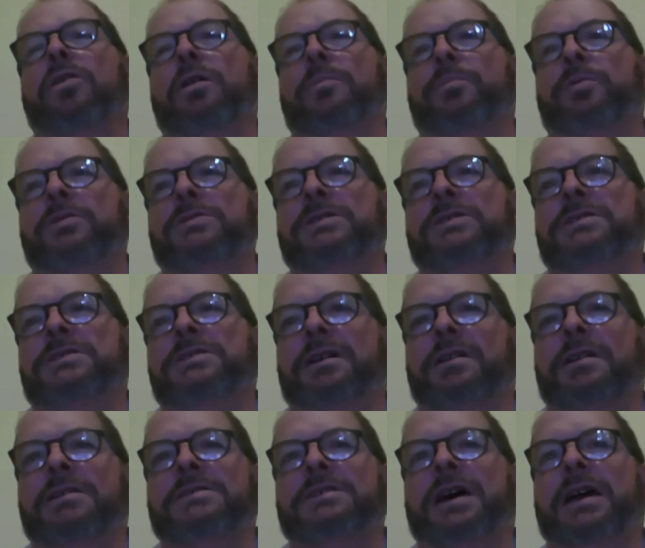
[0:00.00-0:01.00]
a project's going to
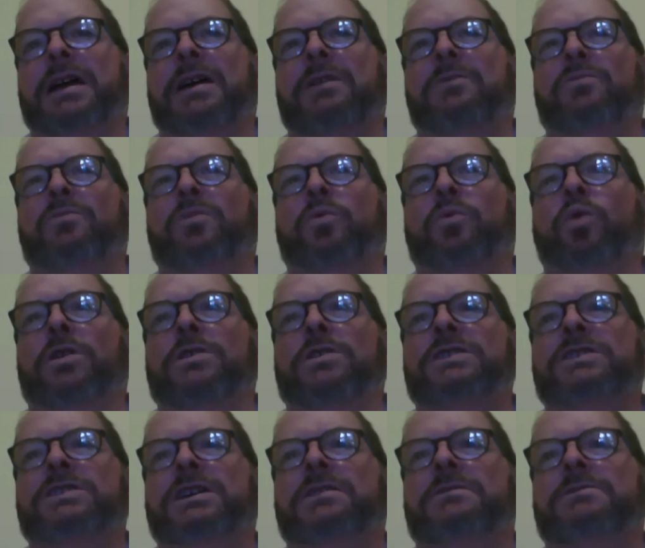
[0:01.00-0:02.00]
take and what
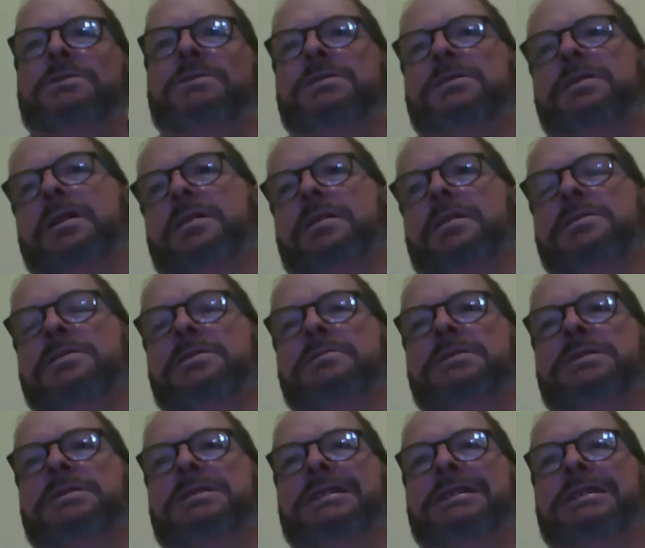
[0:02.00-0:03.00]
sequence you're going to do
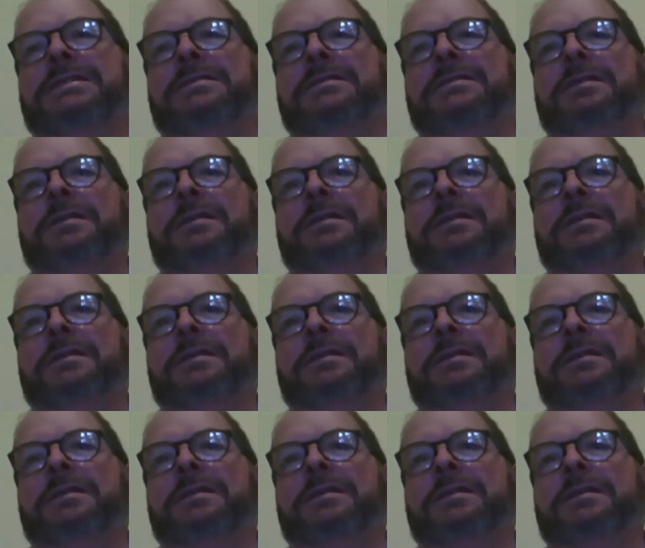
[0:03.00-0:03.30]
it in.